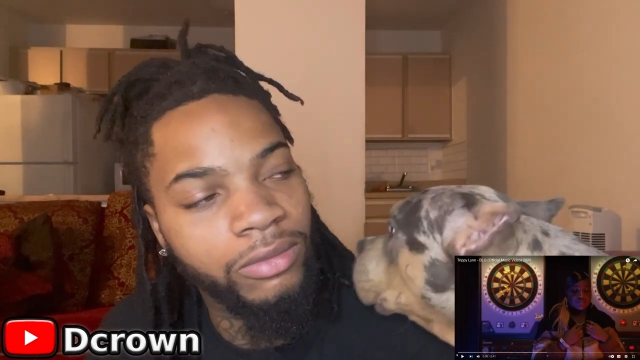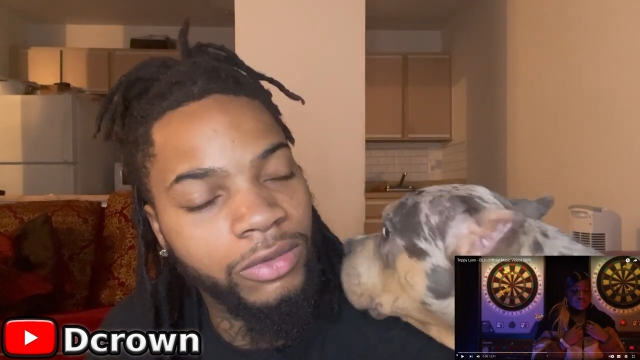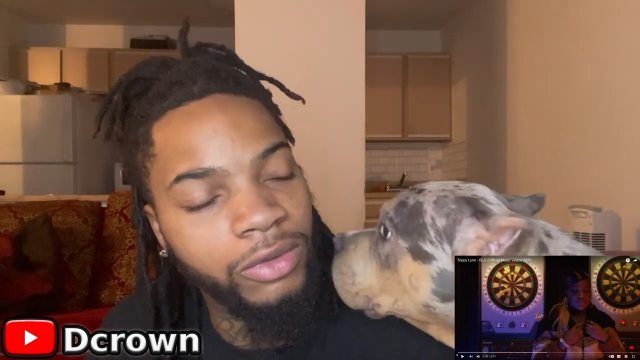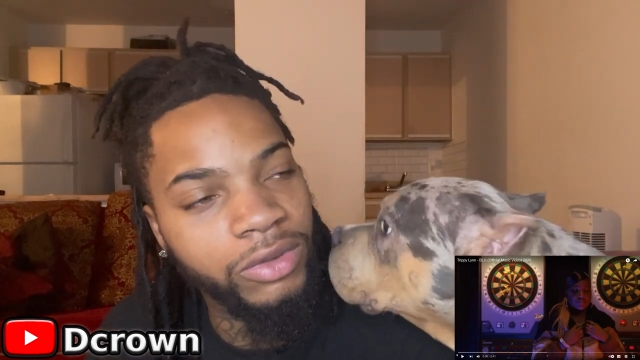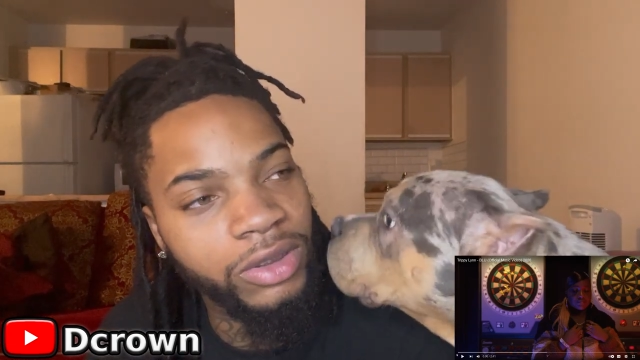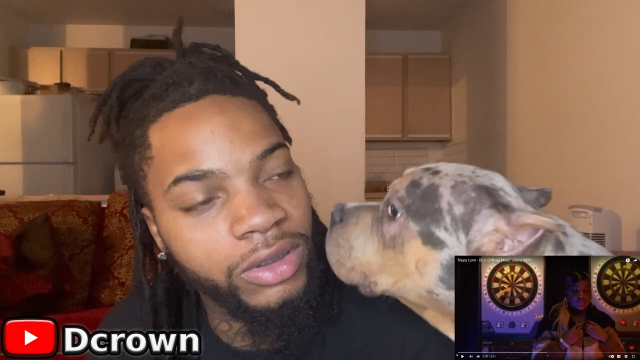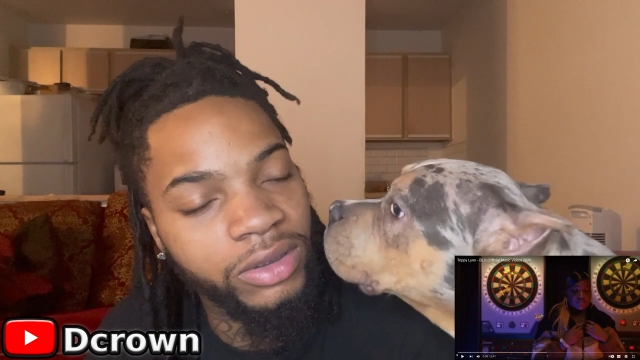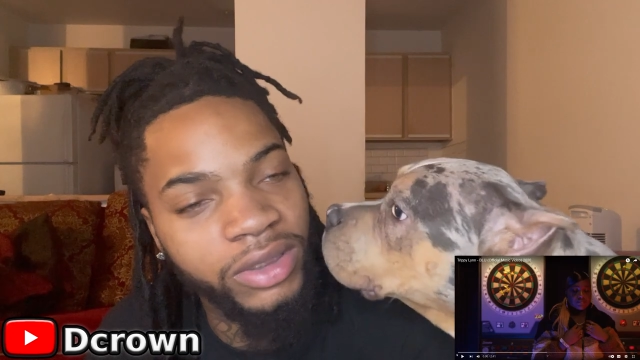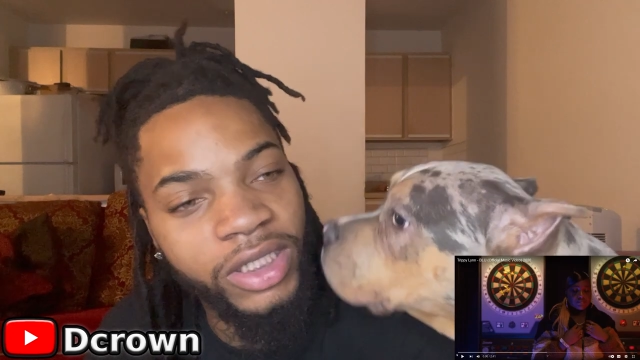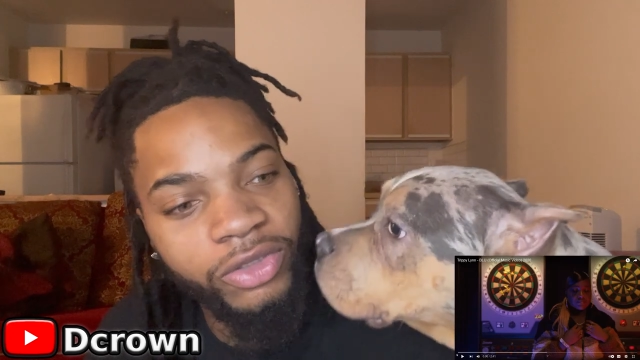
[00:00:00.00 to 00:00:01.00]
You
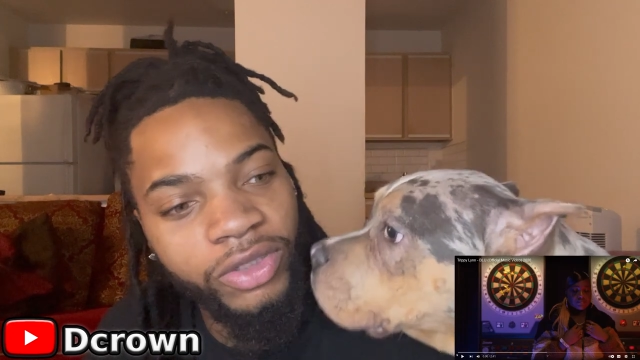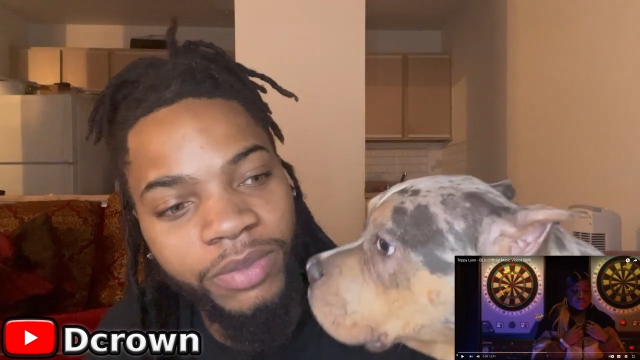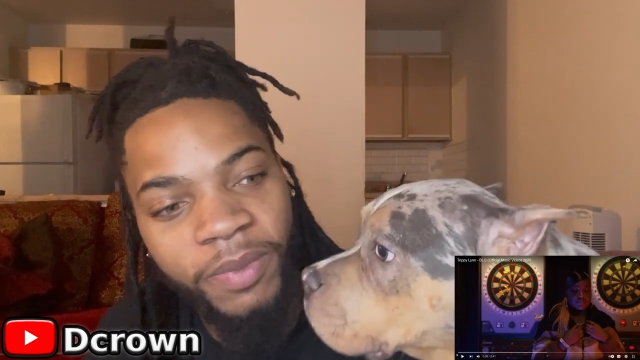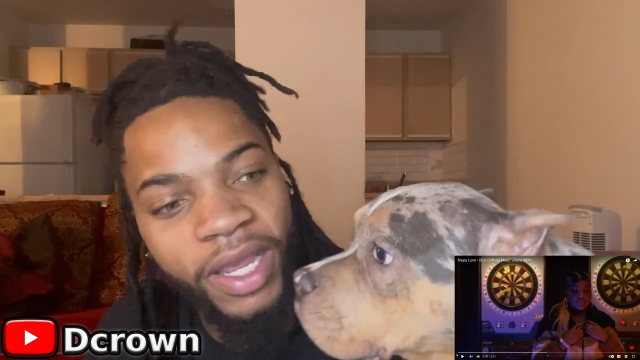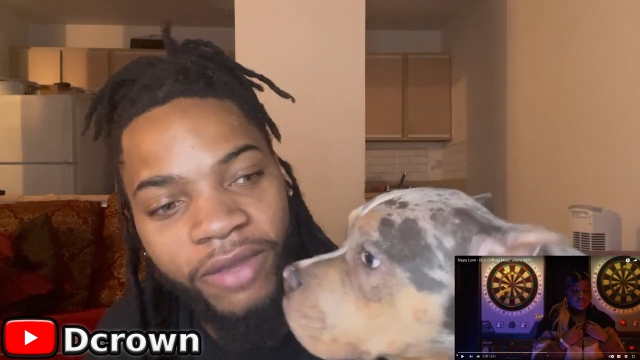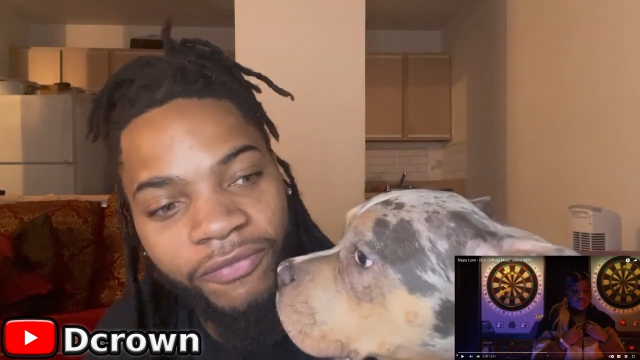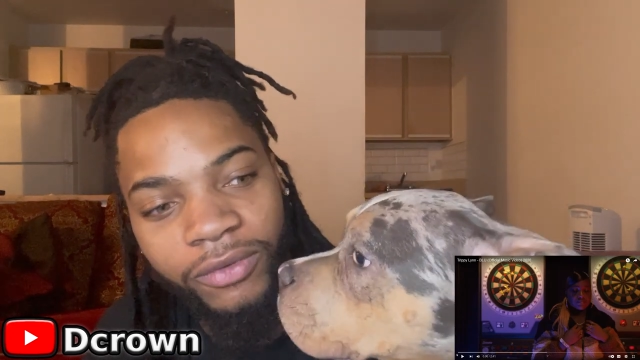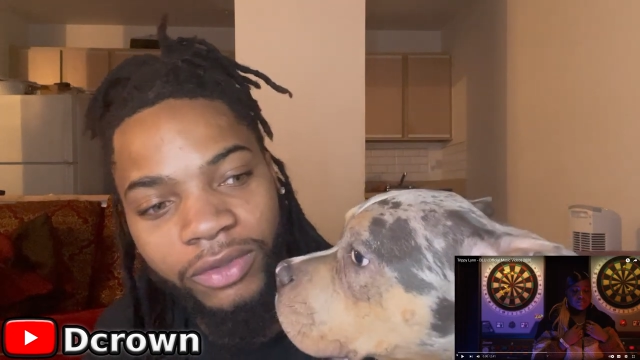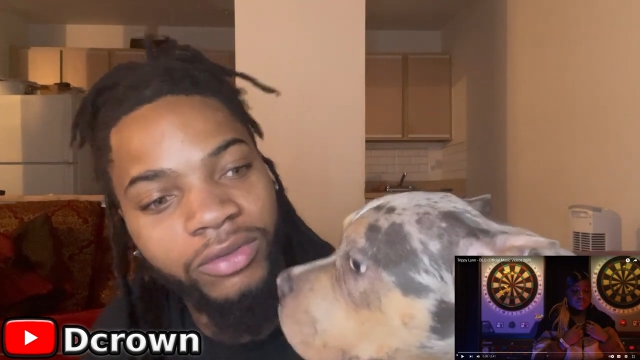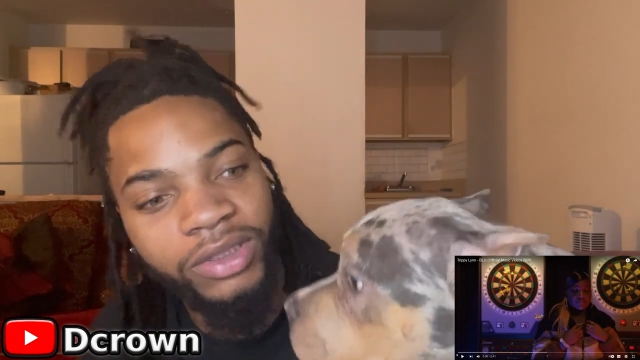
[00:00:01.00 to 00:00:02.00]
just
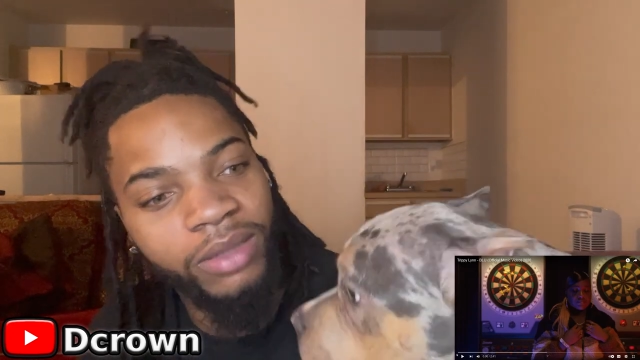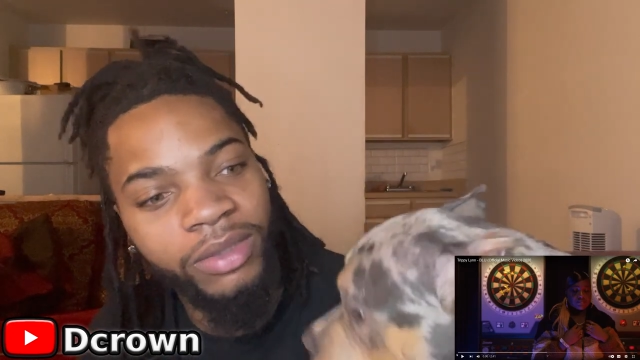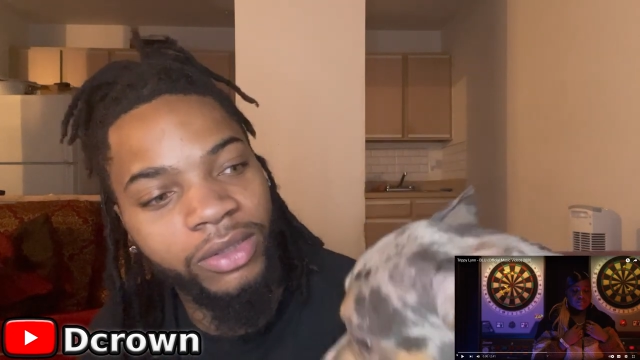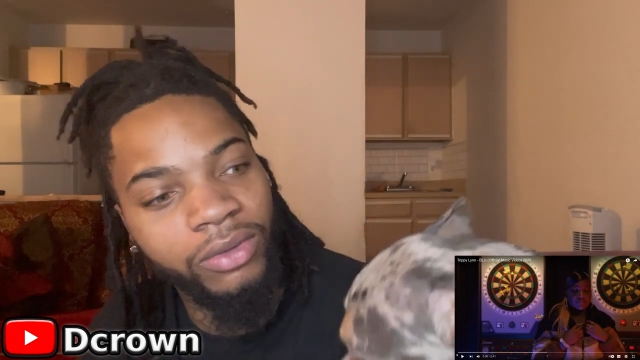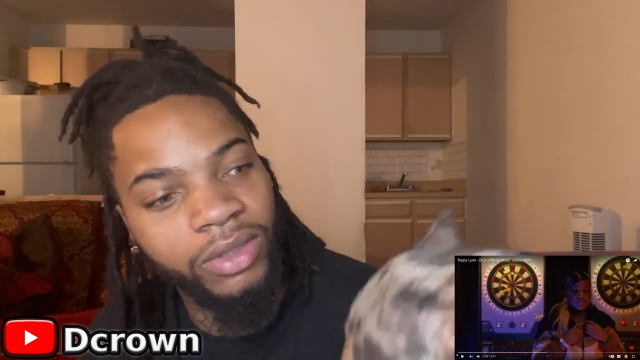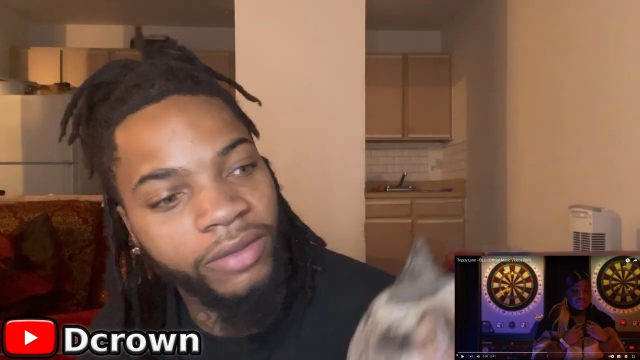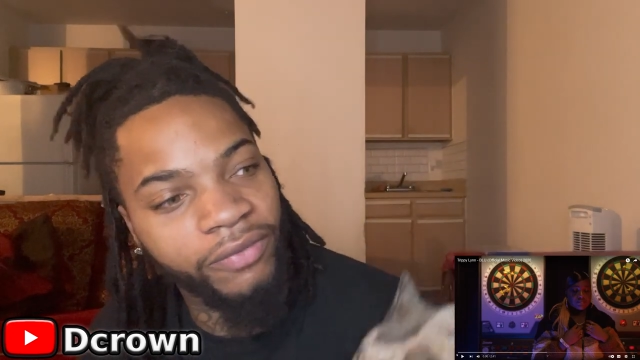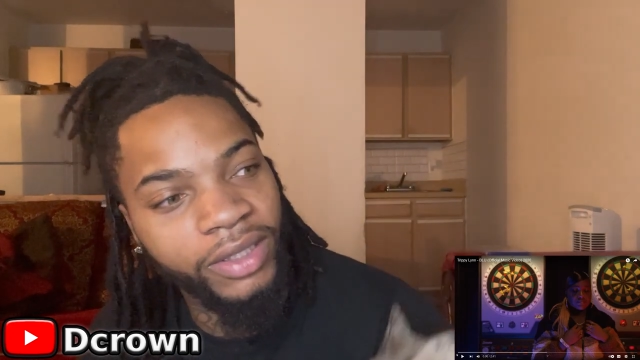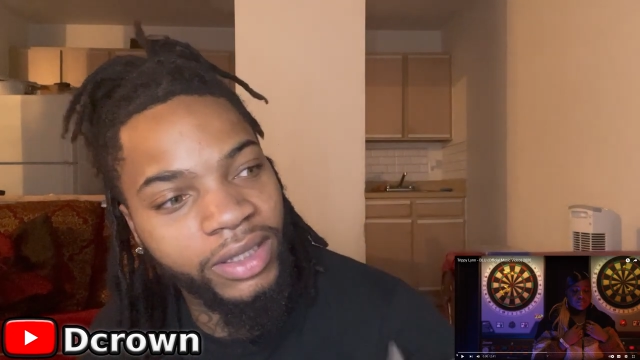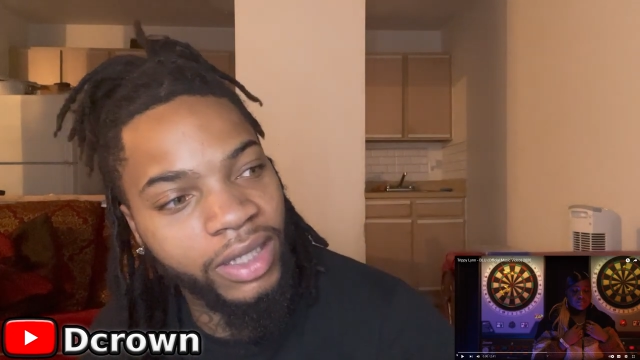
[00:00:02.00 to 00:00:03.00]
disrespectful. You see me doing a
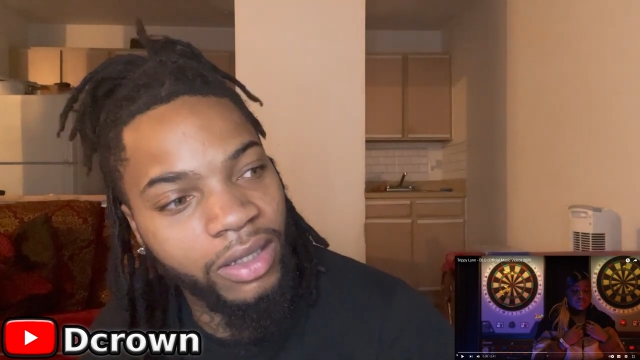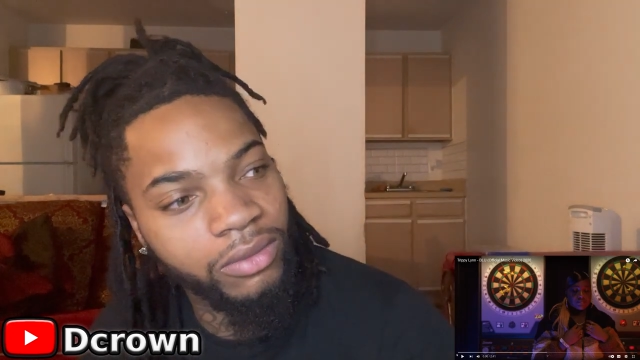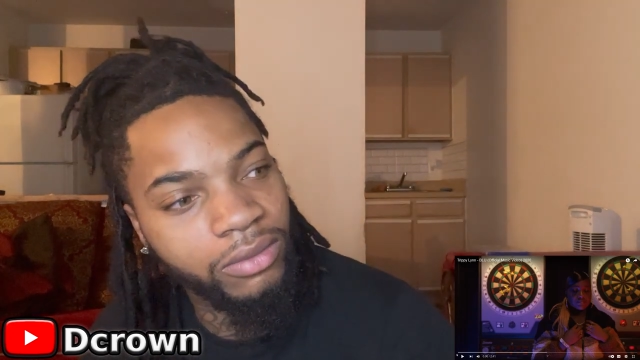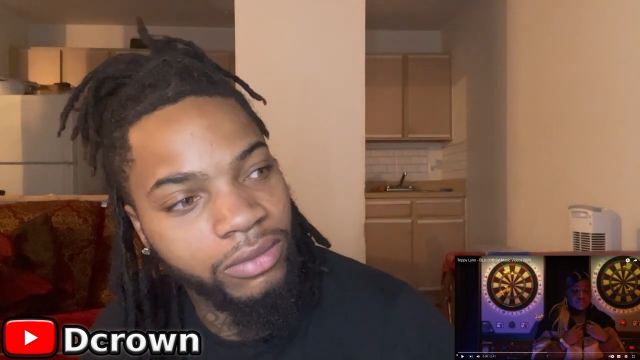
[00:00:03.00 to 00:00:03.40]
video.